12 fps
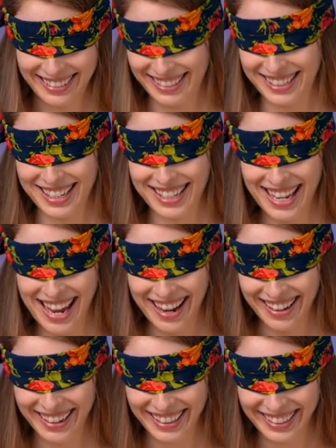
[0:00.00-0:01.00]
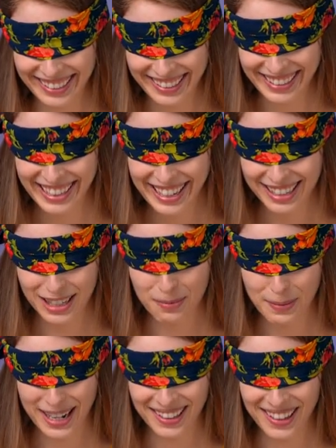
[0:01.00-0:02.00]
This is it. It's
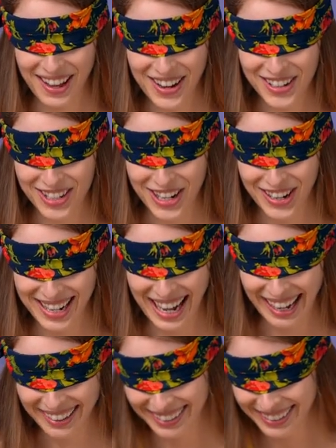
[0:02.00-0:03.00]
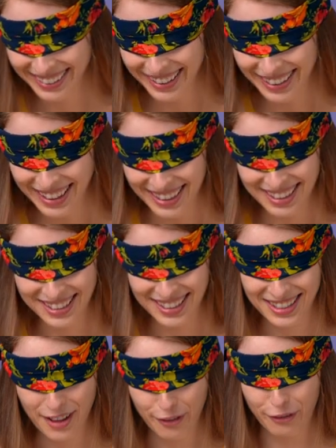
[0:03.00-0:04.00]
been a long journey. This
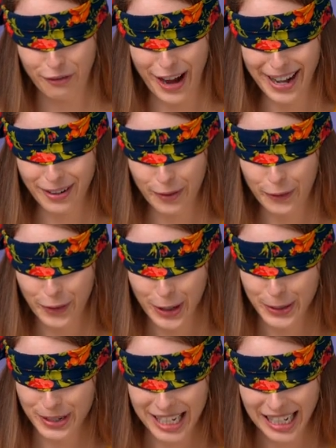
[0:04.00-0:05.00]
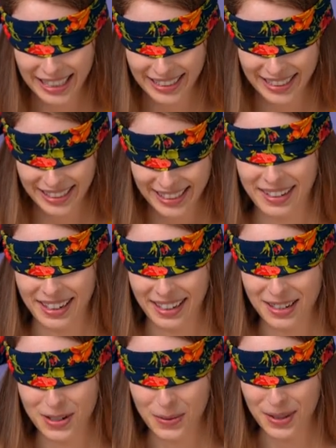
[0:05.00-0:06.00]
is the final fruit. I
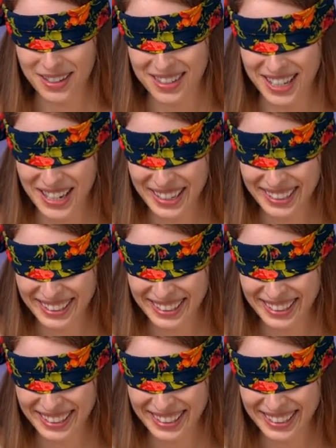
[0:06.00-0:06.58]
can do this.